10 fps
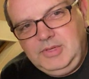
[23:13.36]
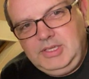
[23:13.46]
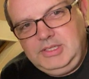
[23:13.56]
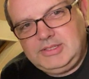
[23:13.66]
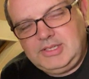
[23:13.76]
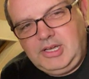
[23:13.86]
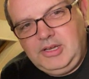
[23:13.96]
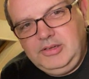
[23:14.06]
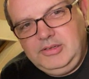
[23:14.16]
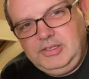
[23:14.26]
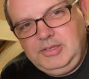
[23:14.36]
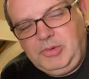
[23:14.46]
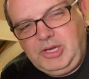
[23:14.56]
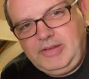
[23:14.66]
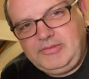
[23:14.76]
So you
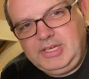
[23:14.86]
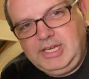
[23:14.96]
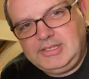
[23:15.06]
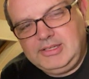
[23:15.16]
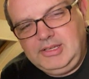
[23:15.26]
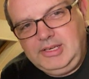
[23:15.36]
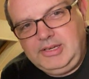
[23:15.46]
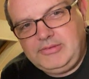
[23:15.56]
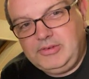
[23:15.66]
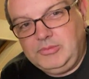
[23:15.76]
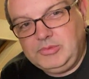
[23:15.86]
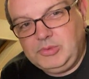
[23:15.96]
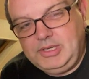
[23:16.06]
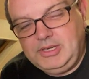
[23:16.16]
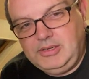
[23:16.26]
might have to get to the link from
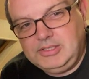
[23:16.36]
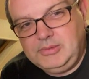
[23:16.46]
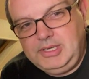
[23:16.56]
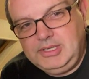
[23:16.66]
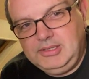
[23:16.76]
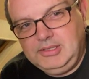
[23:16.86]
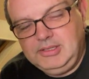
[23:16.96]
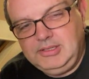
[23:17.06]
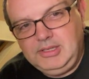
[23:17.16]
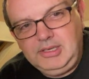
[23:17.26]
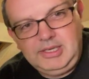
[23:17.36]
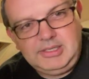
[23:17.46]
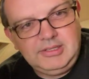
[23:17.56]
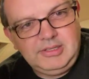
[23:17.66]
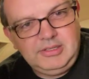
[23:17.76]
Twitter. I tweeted the
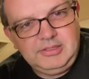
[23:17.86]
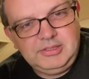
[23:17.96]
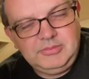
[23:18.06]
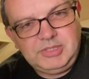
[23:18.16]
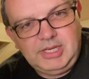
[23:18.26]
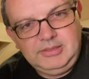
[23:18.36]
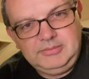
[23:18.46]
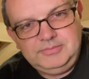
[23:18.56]
link to the YouTube channel.